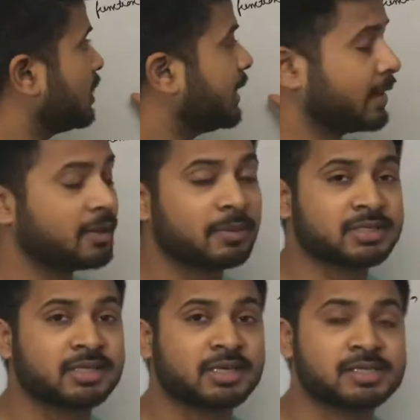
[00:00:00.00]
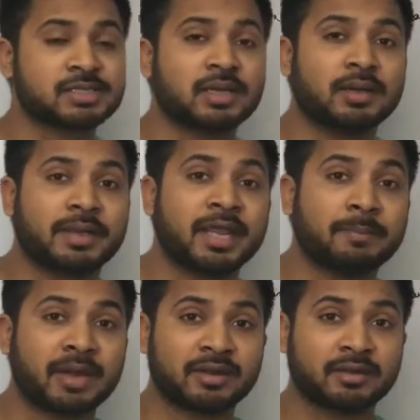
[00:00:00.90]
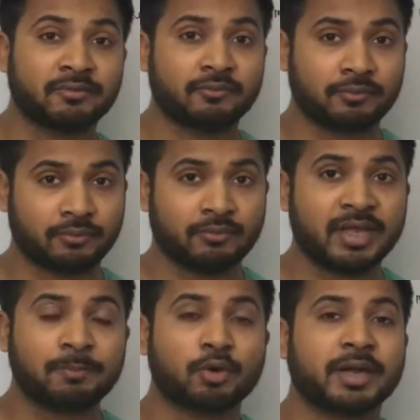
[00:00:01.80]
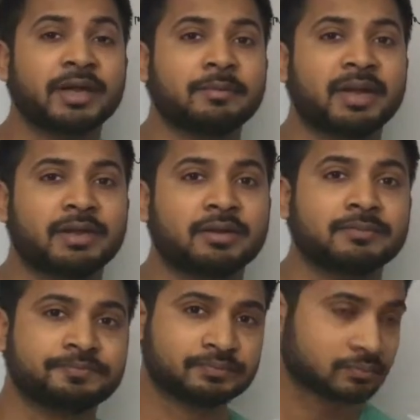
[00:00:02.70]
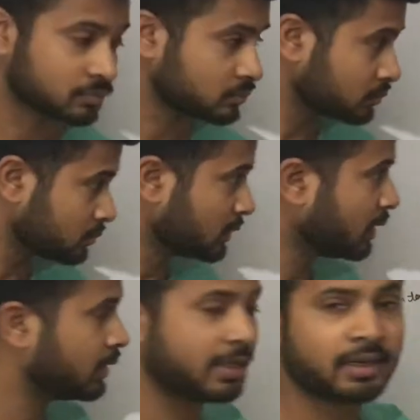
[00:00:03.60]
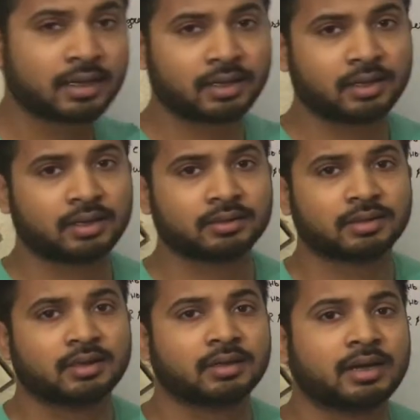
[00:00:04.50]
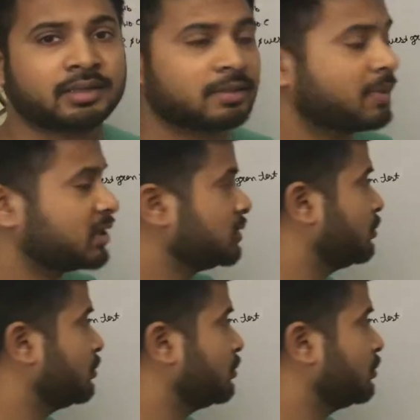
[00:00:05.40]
the red blood cell is the take part in a very potent maintain than the other plasma